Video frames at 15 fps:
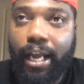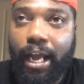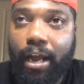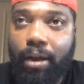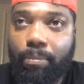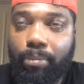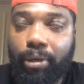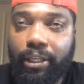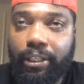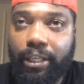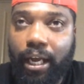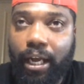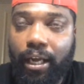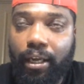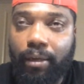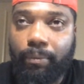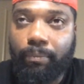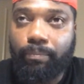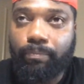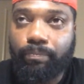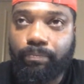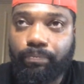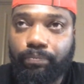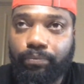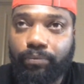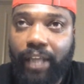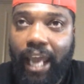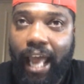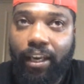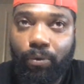but Alan
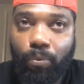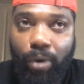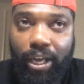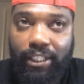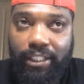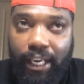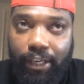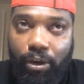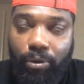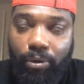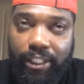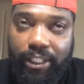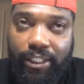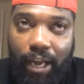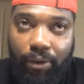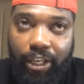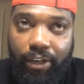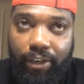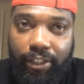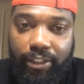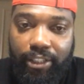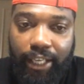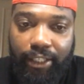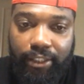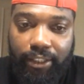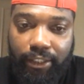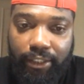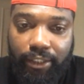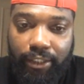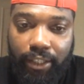West, I know he's out here in Texas,